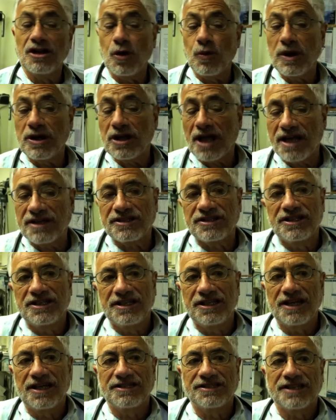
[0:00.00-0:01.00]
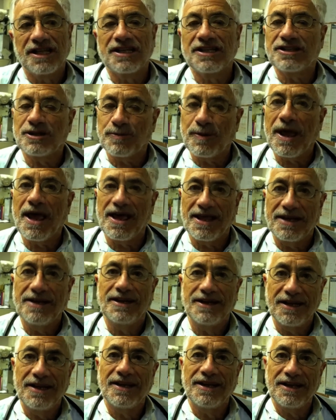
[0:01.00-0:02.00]
No, we'd actually uh, send it to Penn.
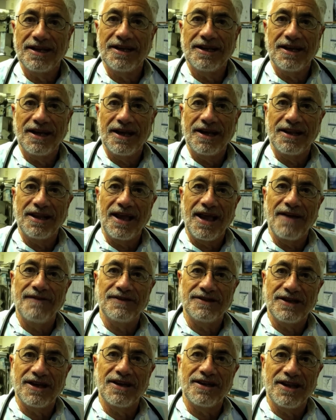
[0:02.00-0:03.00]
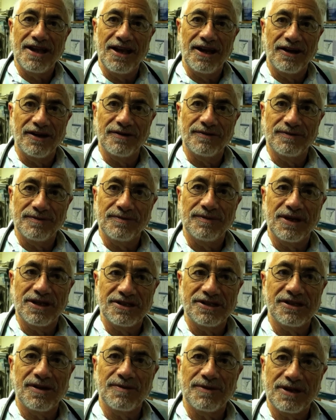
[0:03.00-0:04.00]
Okay. They have it done there, but
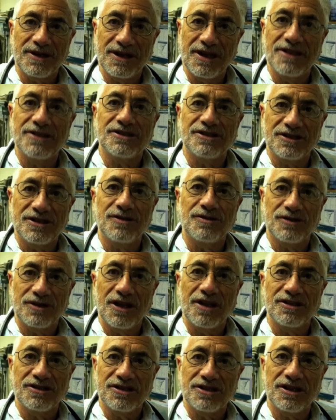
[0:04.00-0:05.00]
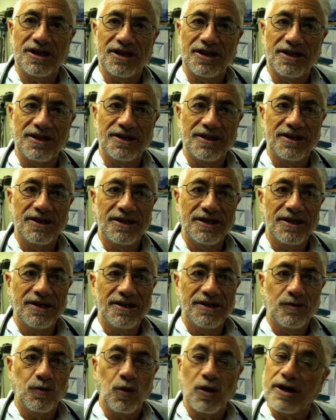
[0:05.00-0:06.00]
it's something that's that's uh,
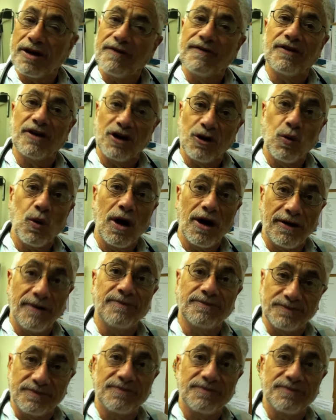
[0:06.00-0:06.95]
working very well.